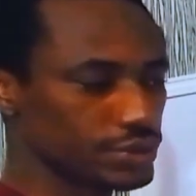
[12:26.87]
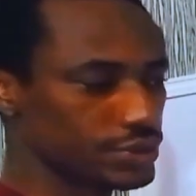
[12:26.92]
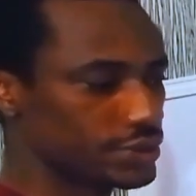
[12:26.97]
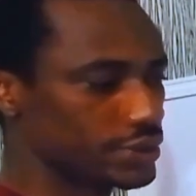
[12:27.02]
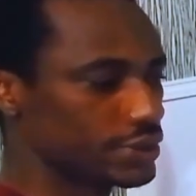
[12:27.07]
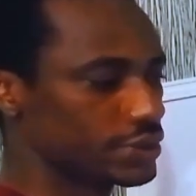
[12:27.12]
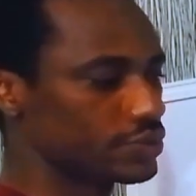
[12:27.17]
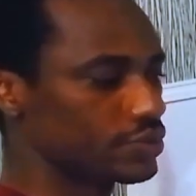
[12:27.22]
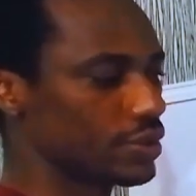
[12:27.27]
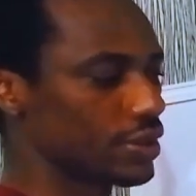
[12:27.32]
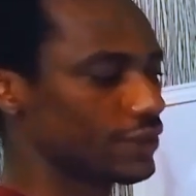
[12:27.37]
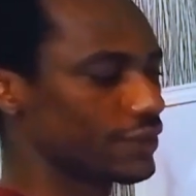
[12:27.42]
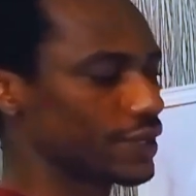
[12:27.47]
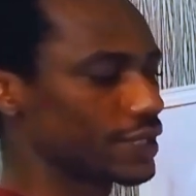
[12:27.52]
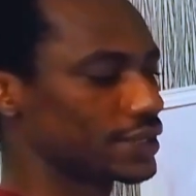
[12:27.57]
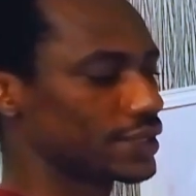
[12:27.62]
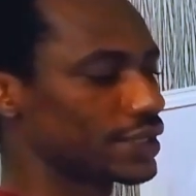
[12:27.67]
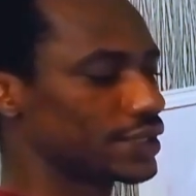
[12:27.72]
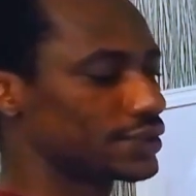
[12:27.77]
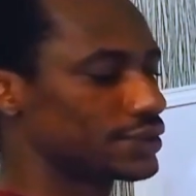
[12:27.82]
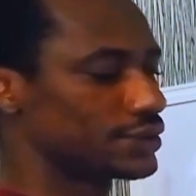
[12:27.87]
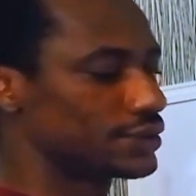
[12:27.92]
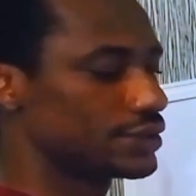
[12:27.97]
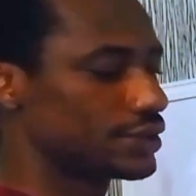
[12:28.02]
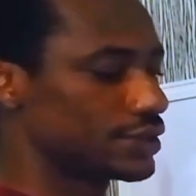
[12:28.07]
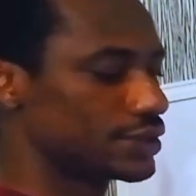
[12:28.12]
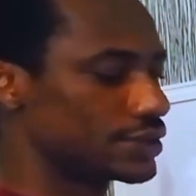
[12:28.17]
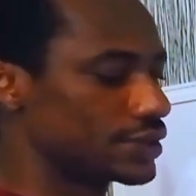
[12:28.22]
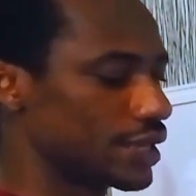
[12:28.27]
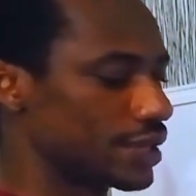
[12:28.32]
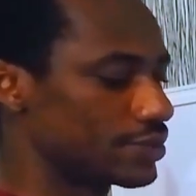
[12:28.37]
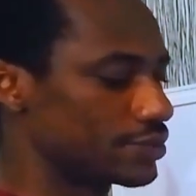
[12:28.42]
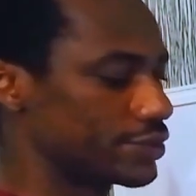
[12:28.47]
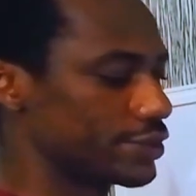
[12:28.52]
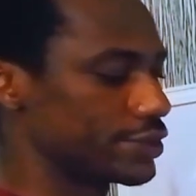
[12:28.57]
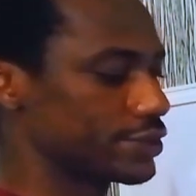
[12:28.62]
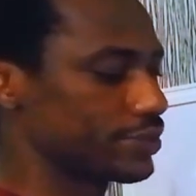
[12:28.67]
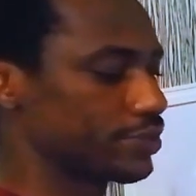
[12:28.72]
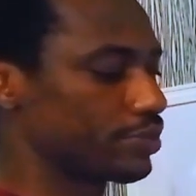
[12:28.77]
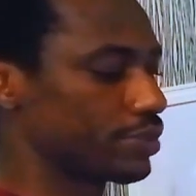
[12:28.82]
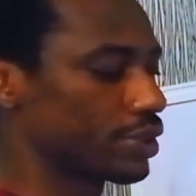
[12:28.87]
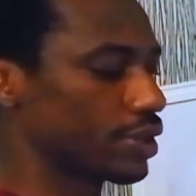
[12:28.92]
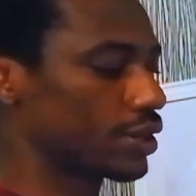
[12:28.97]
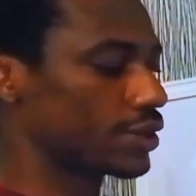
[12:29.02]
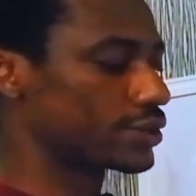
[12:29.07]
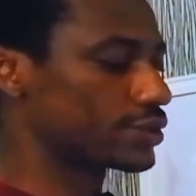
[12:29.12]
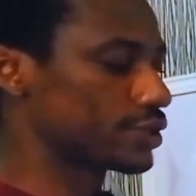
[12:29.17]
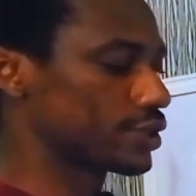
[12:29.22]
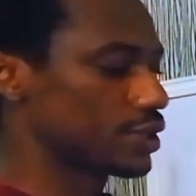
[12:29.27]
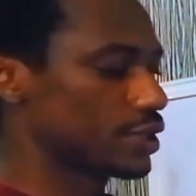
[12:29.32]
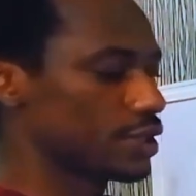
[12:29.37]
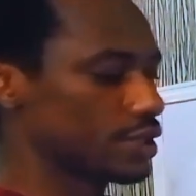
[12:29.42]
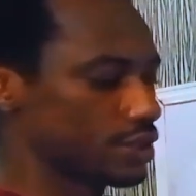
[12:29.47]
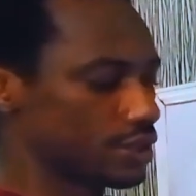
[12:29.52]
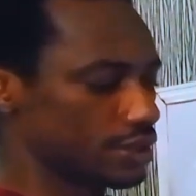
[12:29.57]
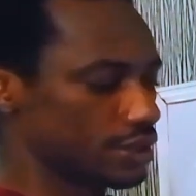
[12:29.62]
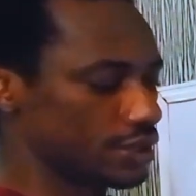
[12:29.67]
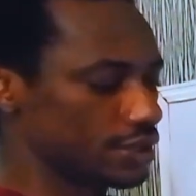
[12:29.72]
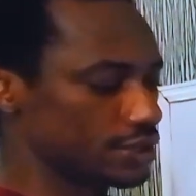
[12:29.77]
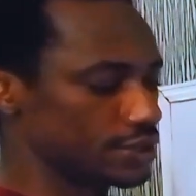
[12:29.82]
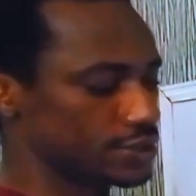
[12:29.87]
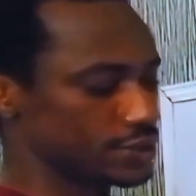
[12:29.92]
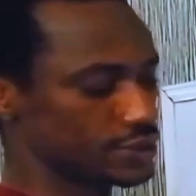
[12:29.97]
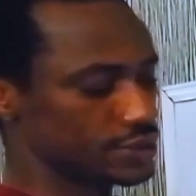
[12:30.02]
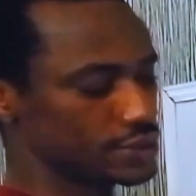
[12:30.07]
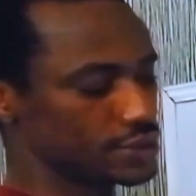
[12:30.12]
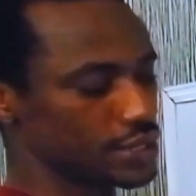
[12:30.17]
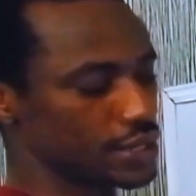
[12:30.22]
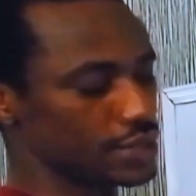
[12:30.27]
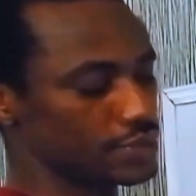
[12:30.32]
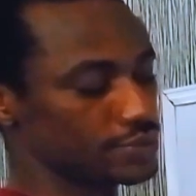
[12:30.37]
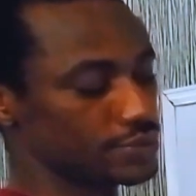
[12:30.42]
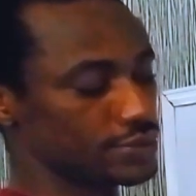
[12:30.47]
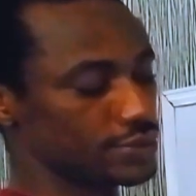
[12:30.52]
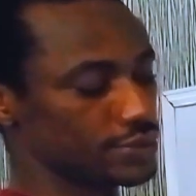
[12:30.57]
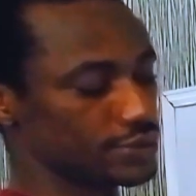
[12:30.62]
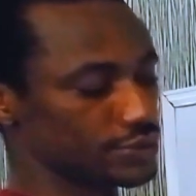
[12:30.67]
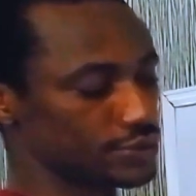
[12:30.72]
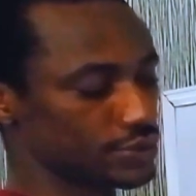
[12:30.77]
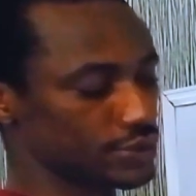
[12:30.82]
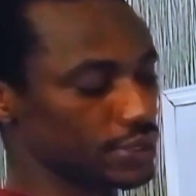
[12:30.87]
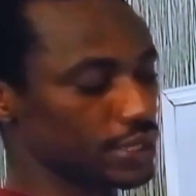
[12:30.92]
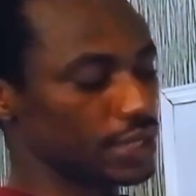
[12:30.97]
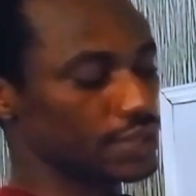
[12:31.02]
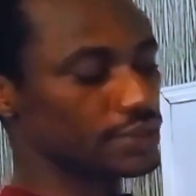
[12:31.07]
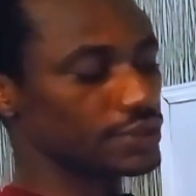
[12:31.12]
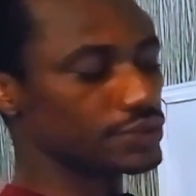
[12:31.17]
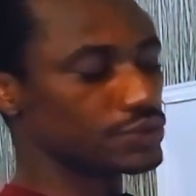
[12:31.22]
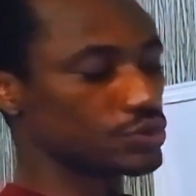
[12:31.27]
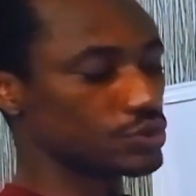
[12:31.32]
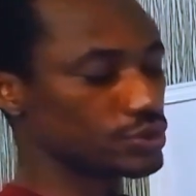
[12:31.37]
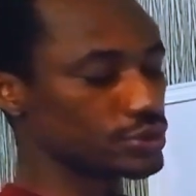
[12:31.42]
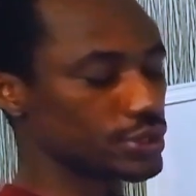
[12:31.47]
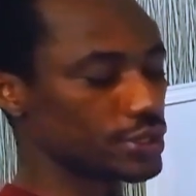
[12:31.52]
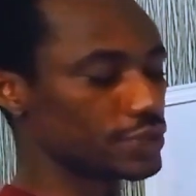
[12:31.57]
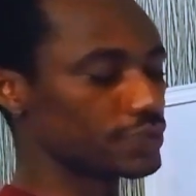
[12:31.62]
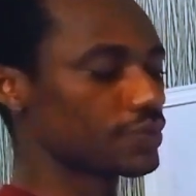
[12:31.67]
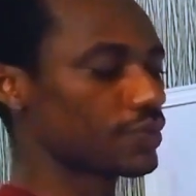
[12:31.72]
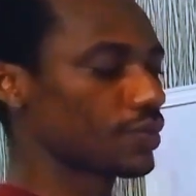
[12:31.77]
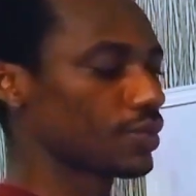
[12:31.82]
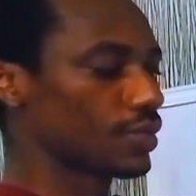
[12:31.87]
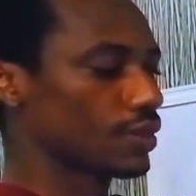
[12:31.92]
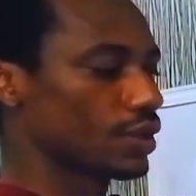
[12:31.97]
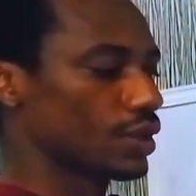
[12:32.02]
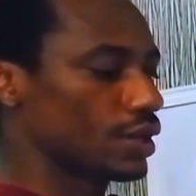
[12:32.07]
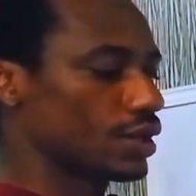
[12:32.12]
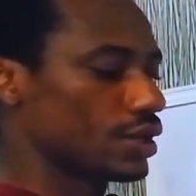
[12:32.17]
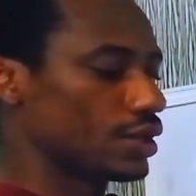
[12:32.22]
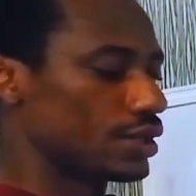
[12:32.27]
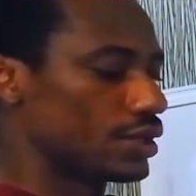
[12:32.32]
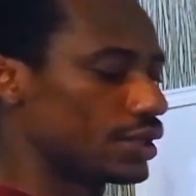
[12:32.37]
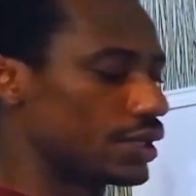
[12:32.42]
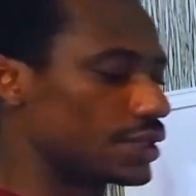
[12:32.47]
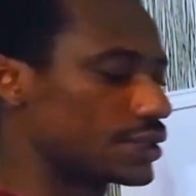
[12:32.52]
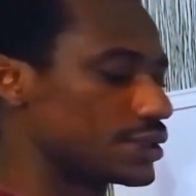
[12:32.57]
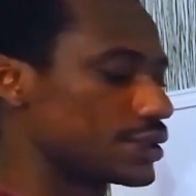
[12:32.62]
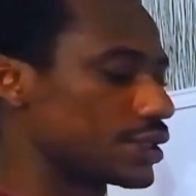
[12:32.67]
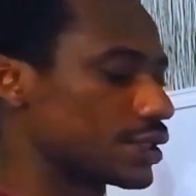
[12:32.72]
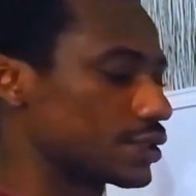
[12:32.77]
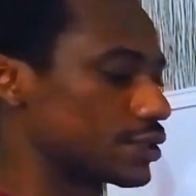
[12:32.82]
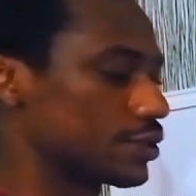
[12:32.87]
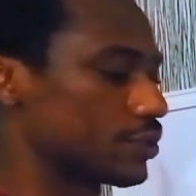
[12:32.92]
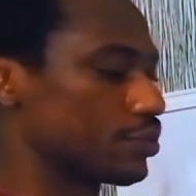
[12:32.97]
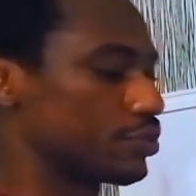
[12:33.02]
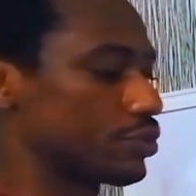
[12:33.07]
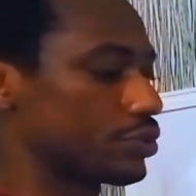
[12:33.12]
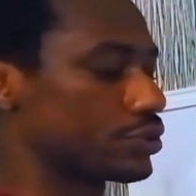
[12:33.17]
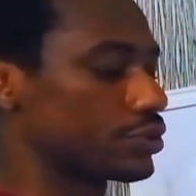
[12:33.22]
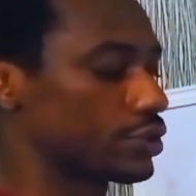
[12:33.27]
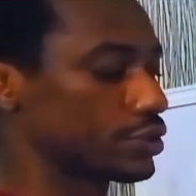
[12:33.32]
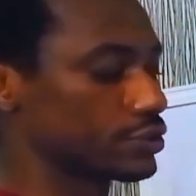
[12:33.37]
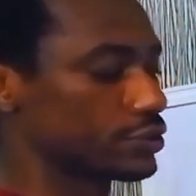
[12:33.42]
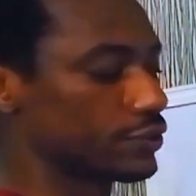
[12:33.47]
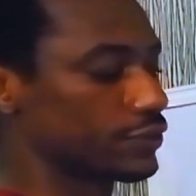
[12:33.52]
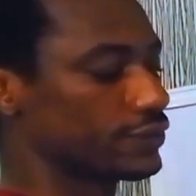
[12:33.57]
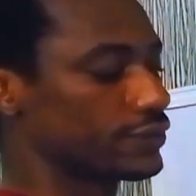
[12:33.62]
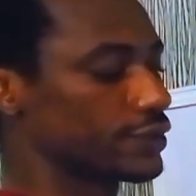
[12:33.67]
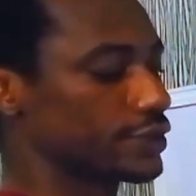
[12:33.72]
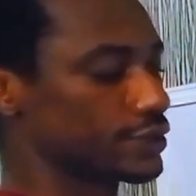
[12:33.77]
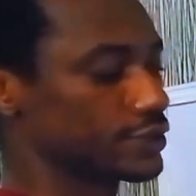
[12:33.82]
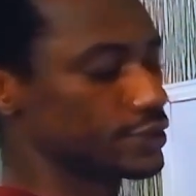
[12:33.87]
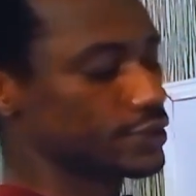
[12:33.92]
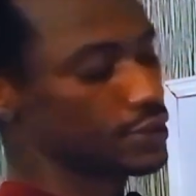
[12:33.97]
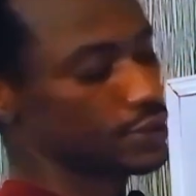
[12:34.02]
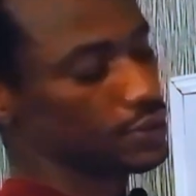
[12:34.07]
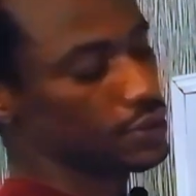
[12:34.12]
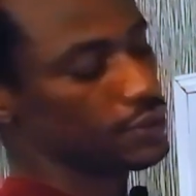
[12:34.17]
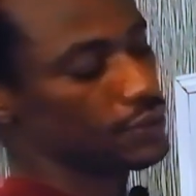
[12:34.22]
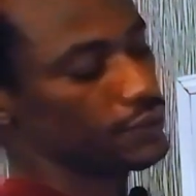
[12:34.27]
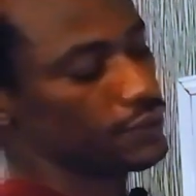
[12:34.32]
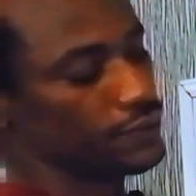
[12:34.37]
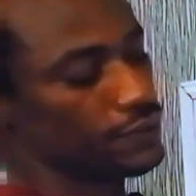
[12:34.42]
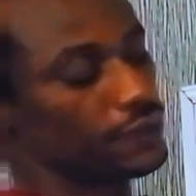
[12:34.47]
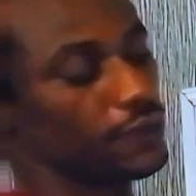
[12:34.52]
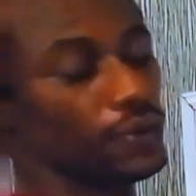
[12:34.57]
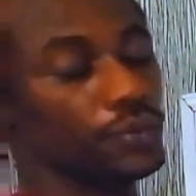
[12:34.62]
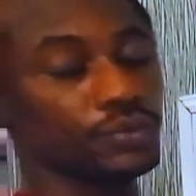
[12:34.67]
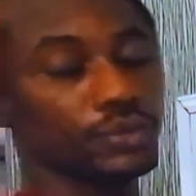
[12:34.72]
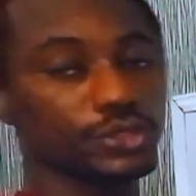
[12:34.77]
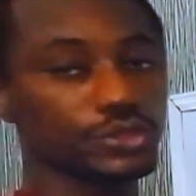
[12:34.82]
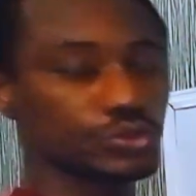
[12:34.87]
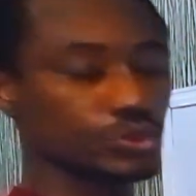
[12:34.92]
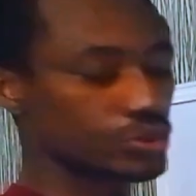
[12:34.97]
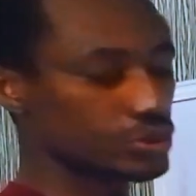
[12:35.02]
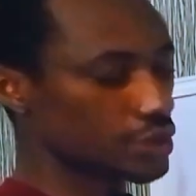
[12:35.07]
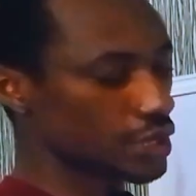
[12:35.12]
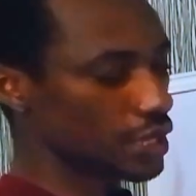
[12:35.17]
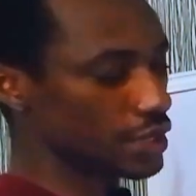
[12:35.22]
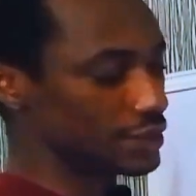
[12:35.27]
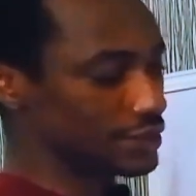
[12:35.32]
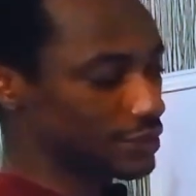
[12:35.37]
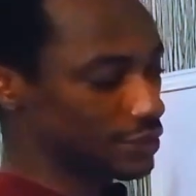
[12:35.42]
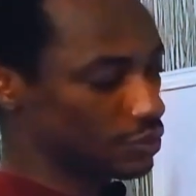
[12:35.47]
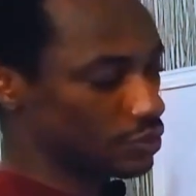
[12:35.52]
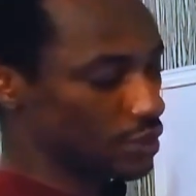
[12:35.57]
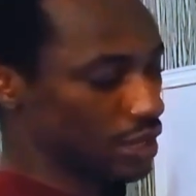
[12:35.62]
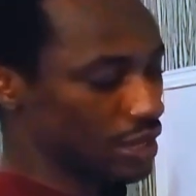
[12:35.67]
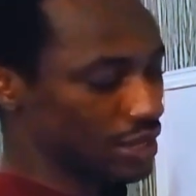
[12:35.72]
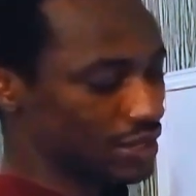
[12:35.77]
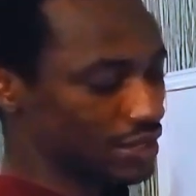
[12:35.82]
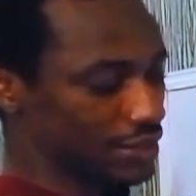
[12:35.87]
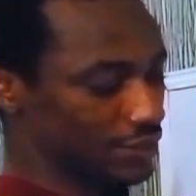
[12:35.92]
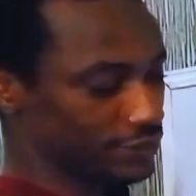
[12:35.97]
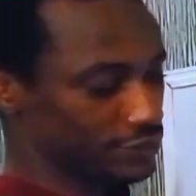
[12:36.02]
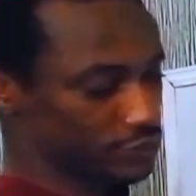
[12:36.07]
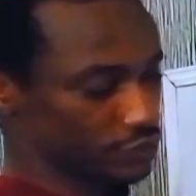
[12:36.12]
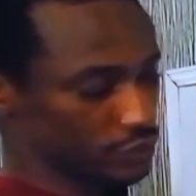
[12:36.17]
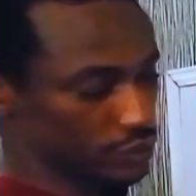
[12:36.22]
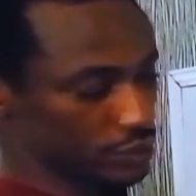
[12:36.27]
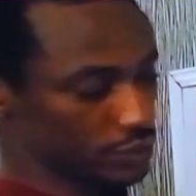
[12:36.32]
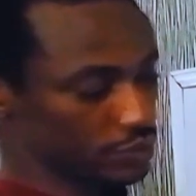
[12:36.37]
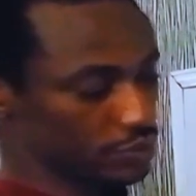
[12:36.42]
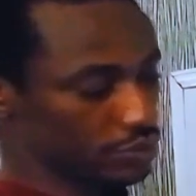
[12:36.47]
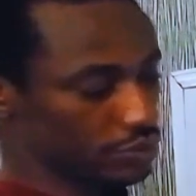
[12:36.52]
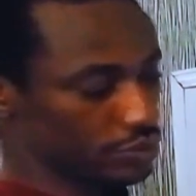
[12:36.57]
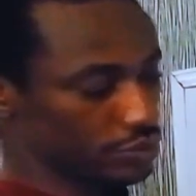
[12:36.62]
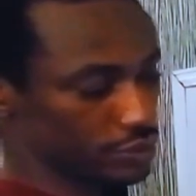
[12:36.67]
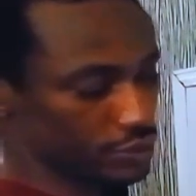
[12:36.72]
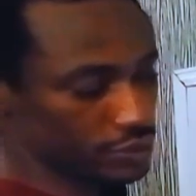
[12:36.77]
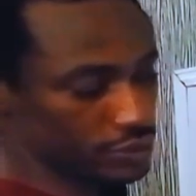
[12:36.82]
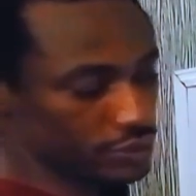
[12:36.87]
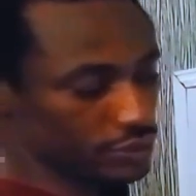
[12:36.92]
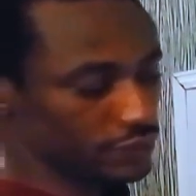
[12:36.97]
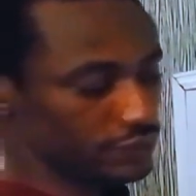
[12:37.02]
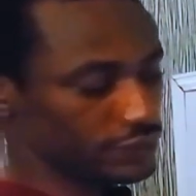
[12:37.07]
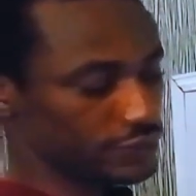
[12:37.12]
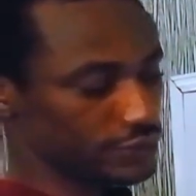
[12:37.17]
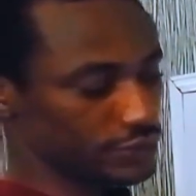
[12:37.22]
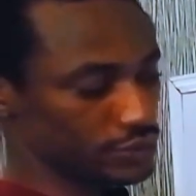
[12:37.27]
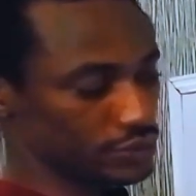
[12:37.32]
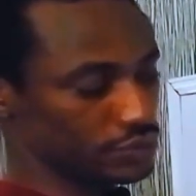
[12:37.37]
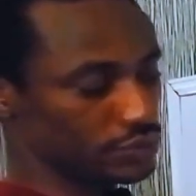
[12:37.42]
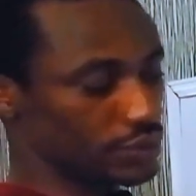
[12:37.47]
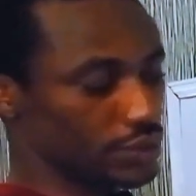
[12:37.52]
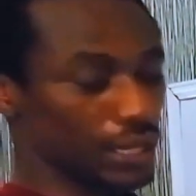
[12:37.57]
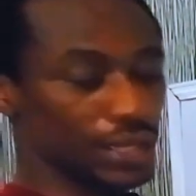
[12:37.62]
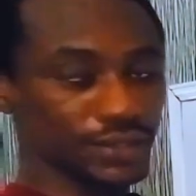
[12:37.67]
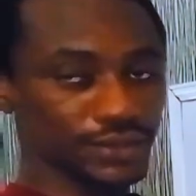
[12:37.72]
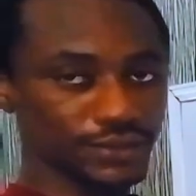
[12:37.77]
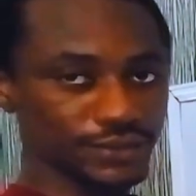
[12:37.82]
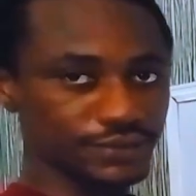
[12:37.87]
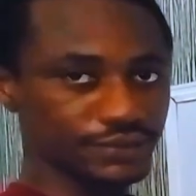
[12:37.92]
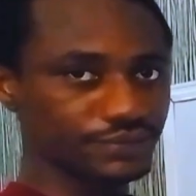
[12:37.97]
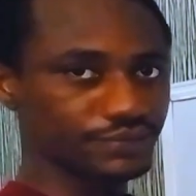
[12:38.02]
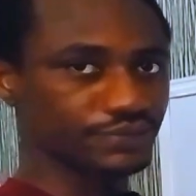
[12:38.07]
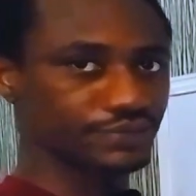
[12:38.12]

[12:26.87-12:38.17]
Since we have added this times this plus this times this to get the total, let's take the product of this from the total, and then we are left with the product of these two guys.